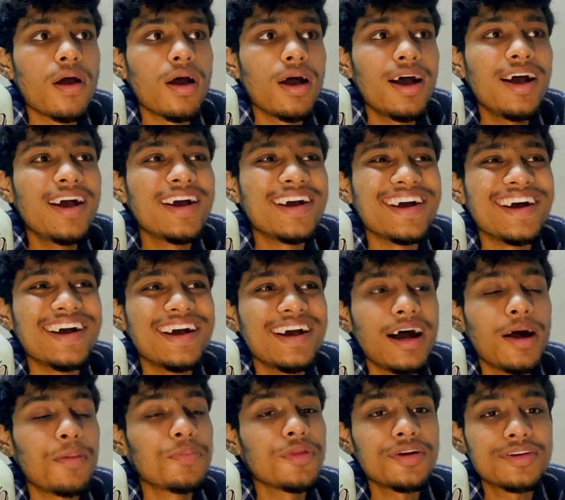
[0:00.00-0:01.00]

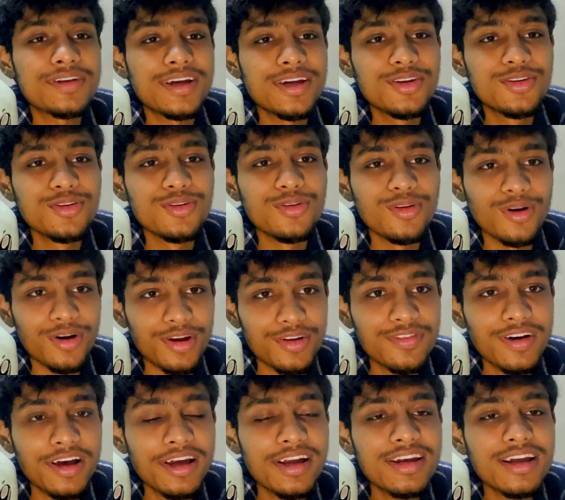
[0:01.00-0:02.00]
I'm not trying to
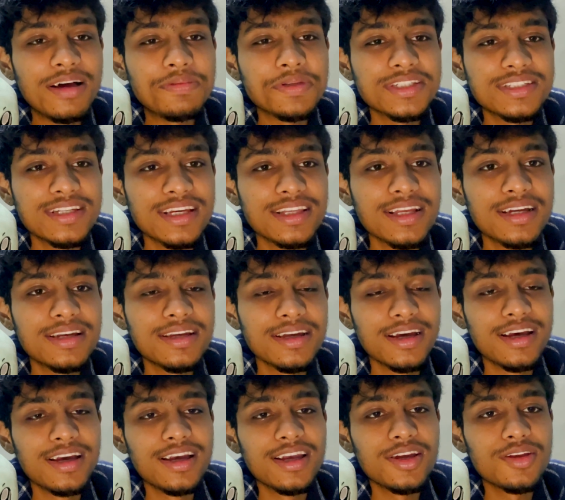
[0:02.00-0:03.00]
glorify it. I'm just saying that,
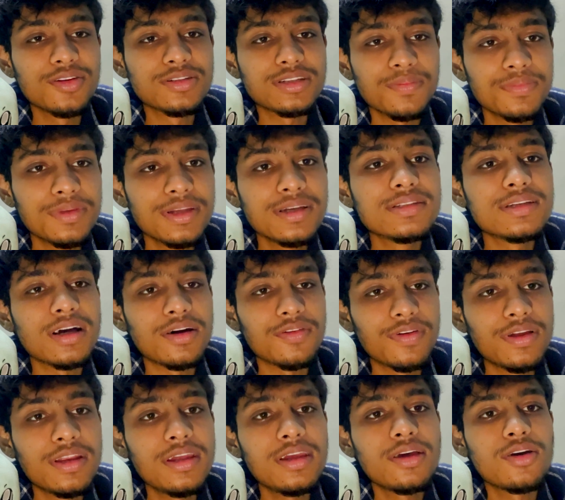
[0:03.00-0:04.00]
you know, some things are
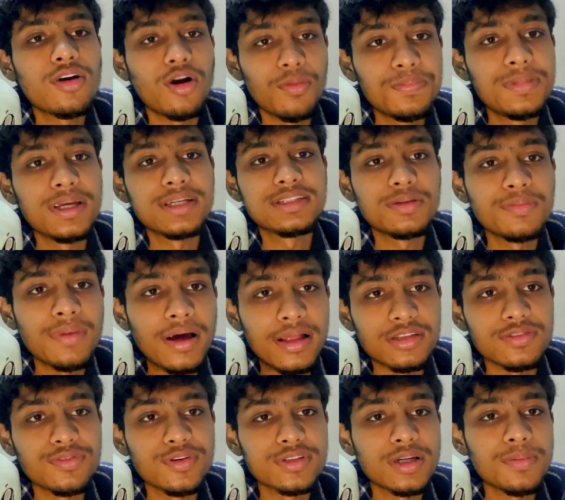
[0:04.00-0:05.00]
very complex in maths.
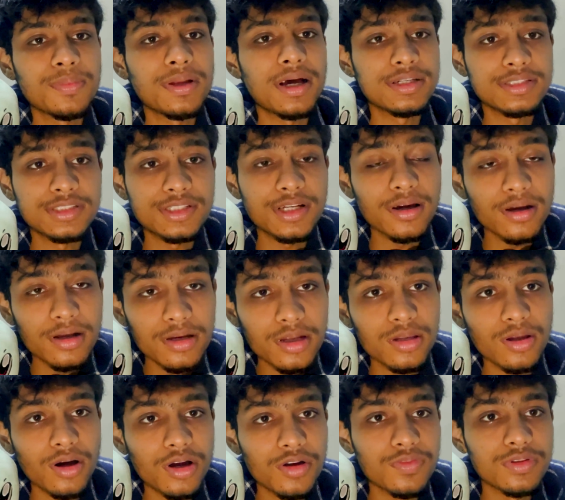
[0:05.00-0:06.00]
For example, I struggled a
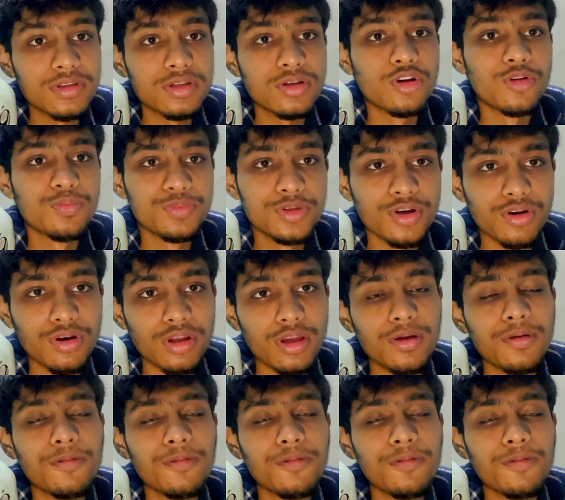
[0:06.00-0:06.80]
lot with group theory,